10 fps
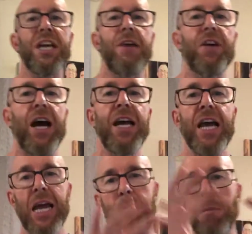all
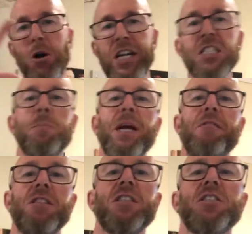together, in my
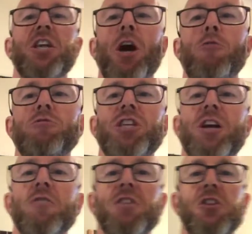experience as a
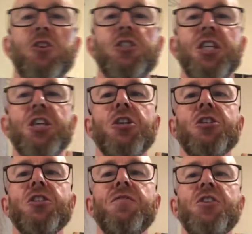coach in over
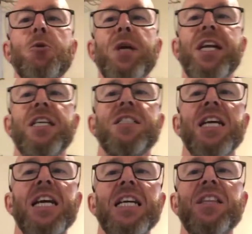30 years of
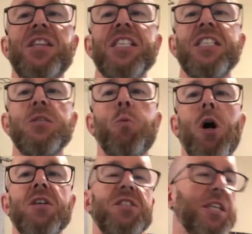doing this,
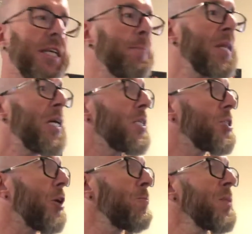this is what I see.
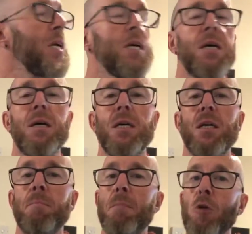So
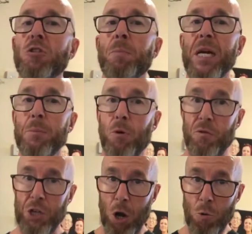
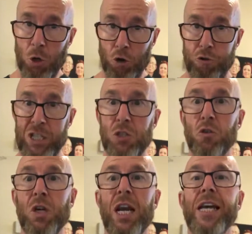most people know
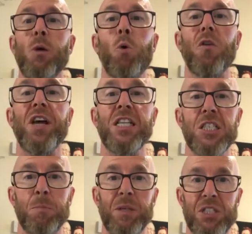crystal clear
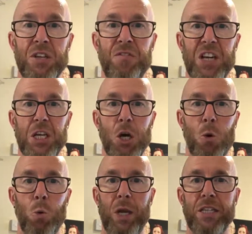what their
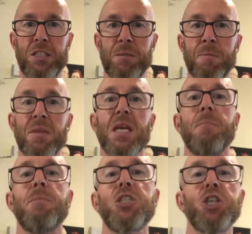specific goal
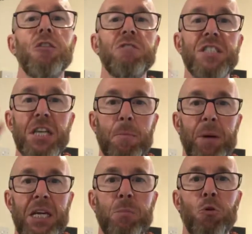is.
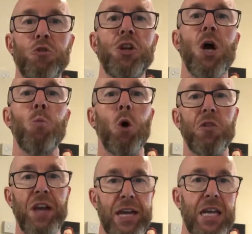Majority of people
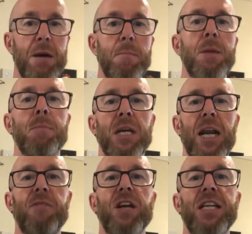know what their
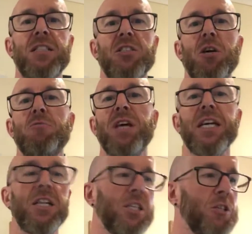commitment level is.
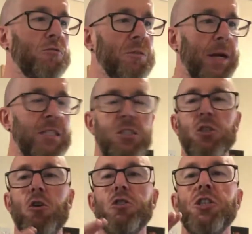So they're going to do
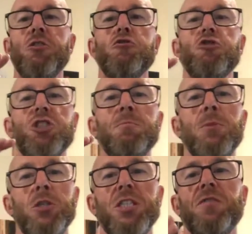some exercise and
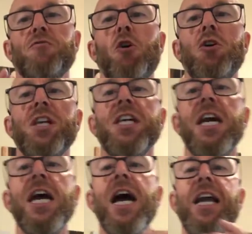nutrition Monday to
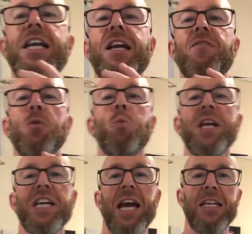Friday and
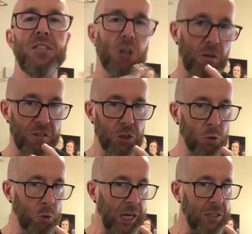then have the
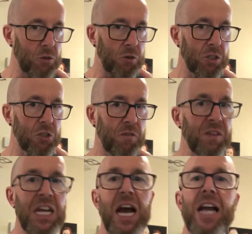weekends off and all that
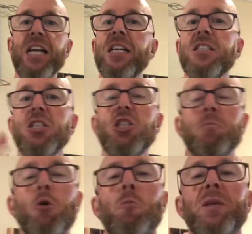sort of stuff. And
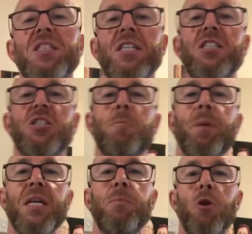then there's a small
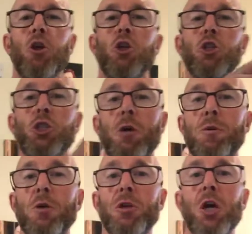percentage of people
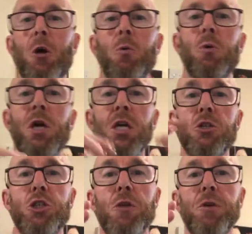that don't know the
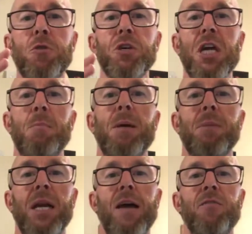goal, don't
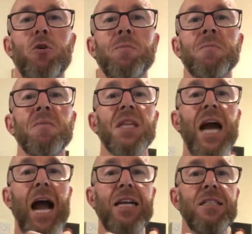know the commitment
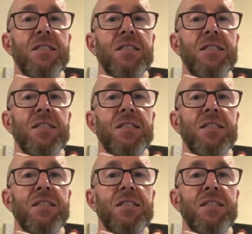level,